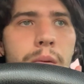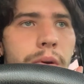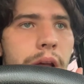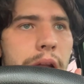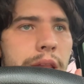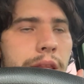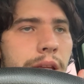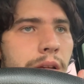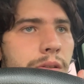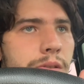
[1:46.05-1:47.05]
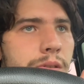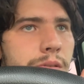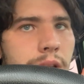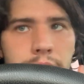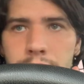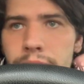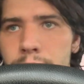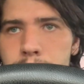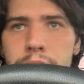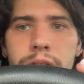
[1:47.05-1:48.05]
but anything else like
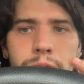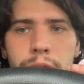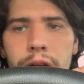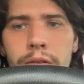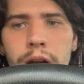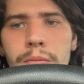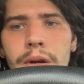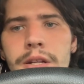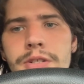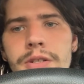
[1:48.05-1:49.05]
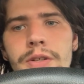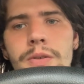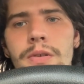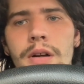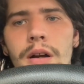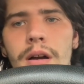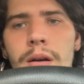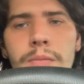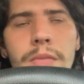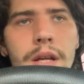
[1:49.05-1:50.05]
amphibians or whatever i might show
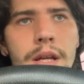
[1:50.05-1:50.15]
um,